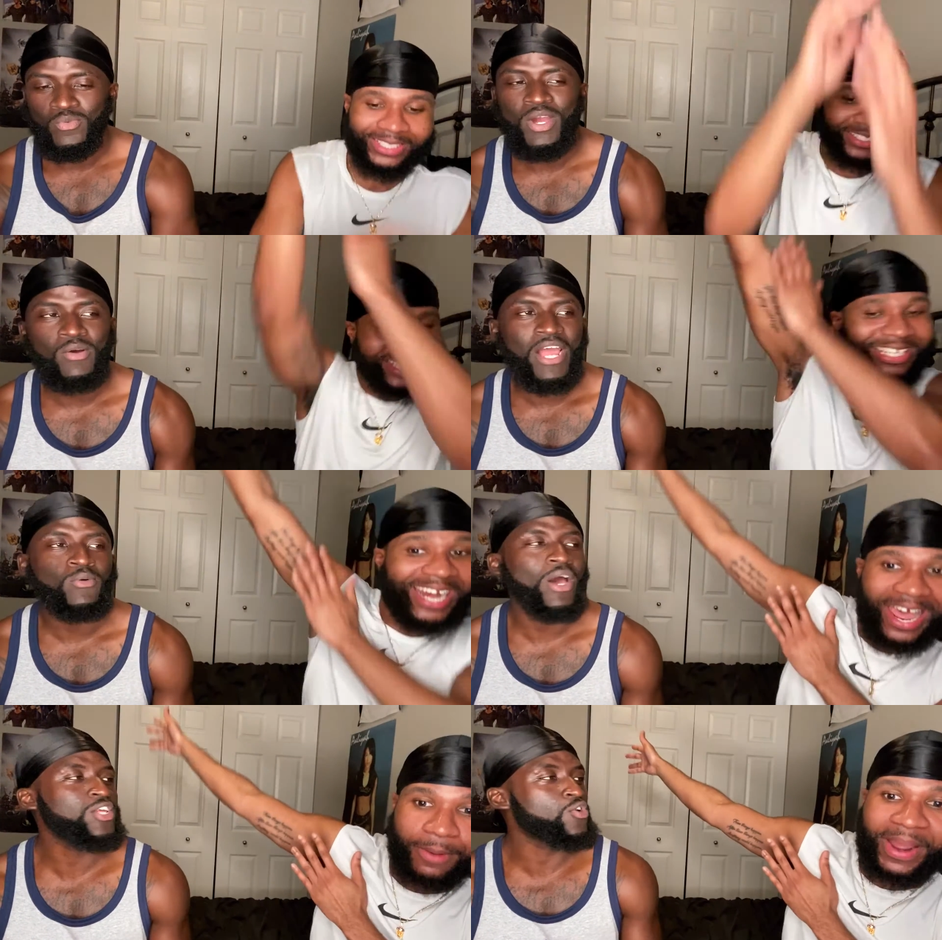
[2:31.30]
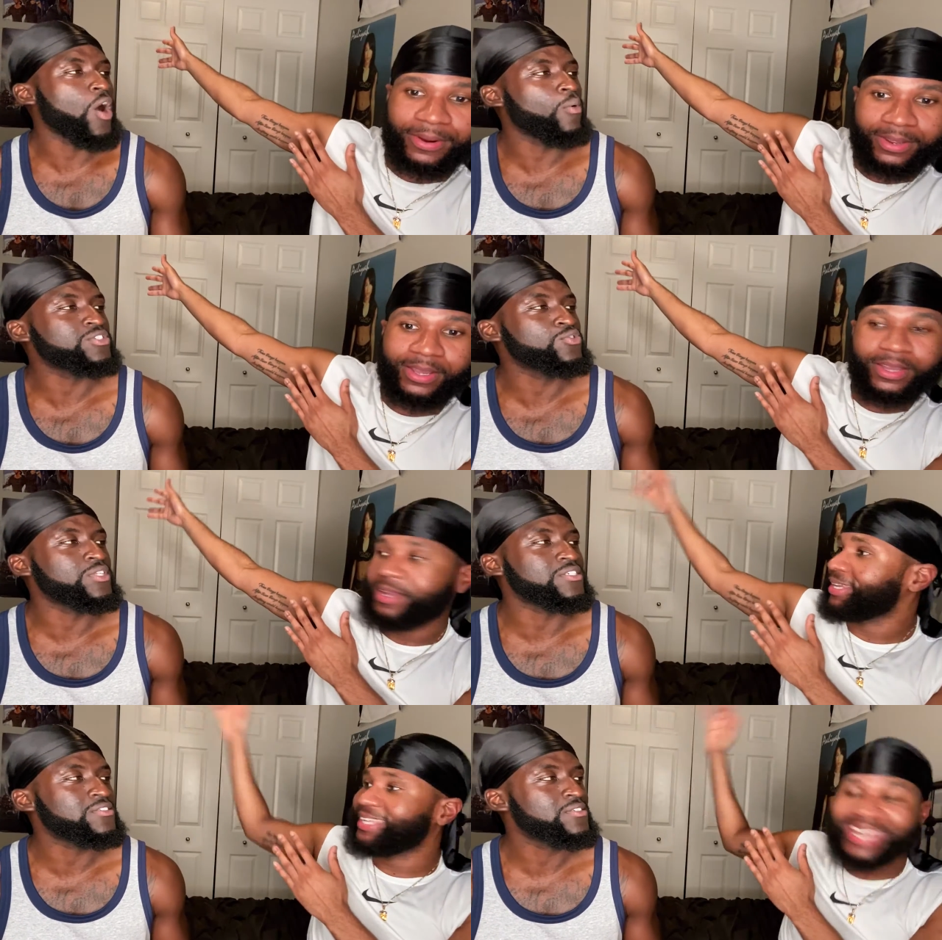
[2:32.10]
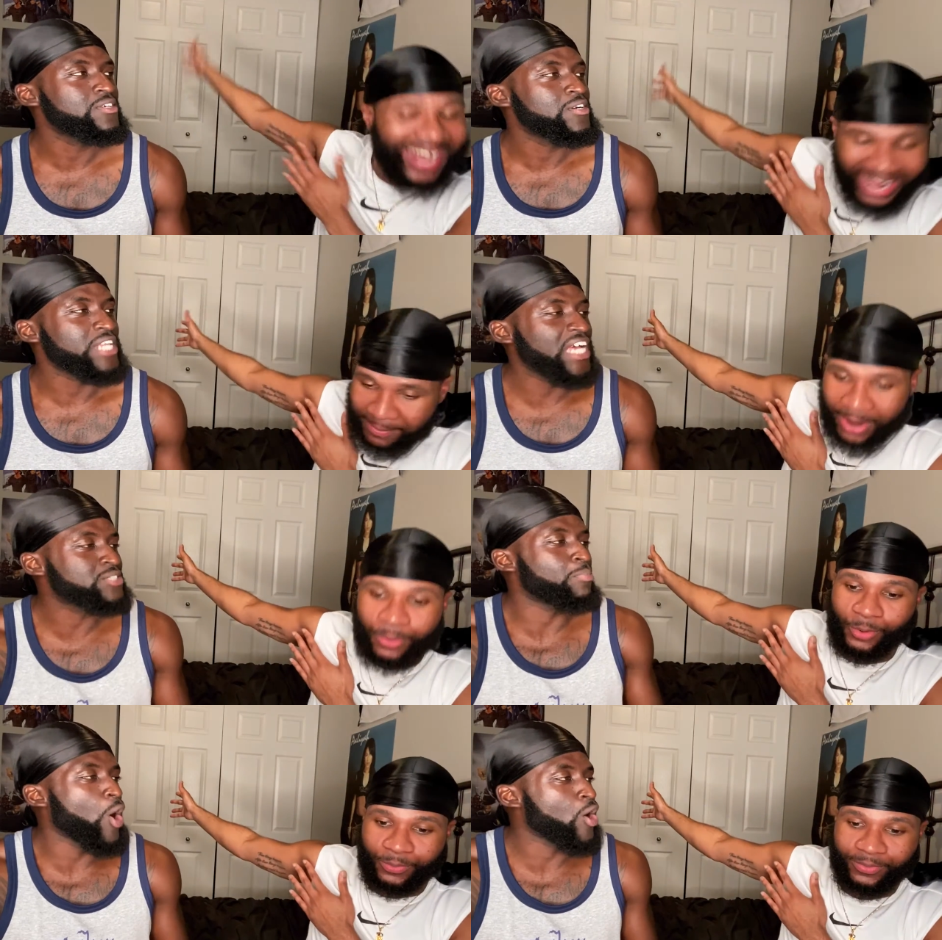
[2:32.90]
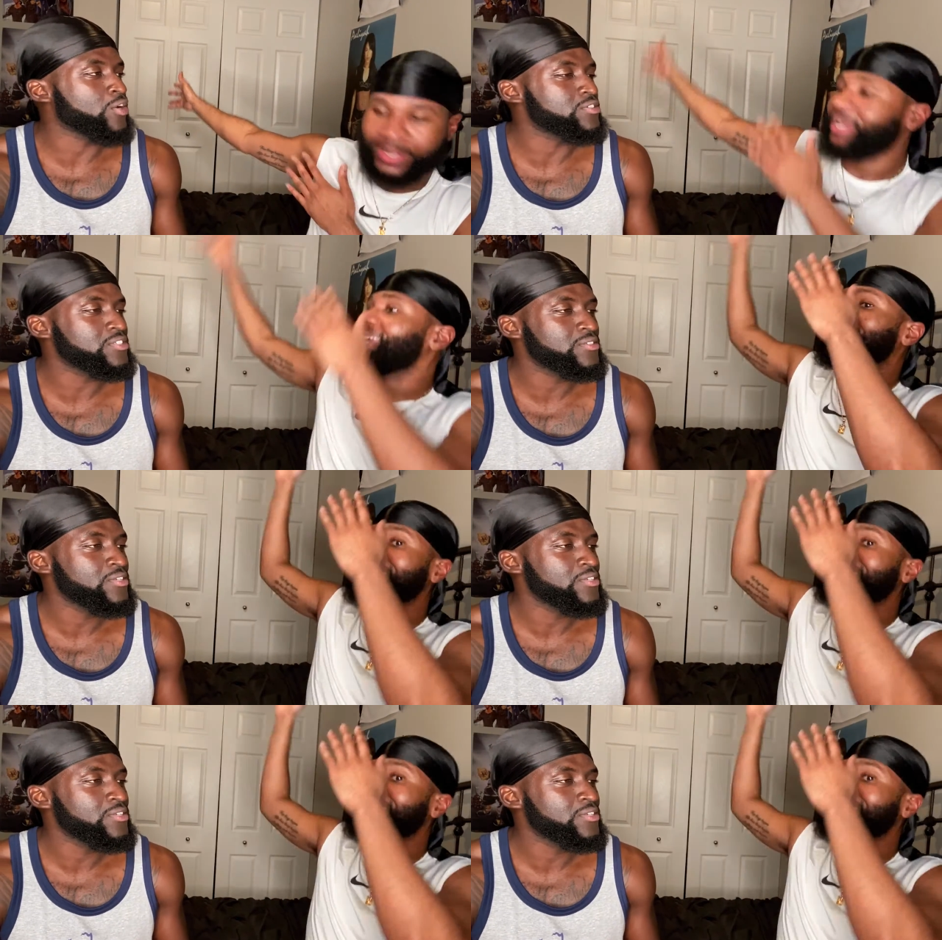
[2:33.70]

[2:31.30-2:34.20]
Speaker 1: Just, well, just get out of my. always do this. Get out of that's my room. Bars.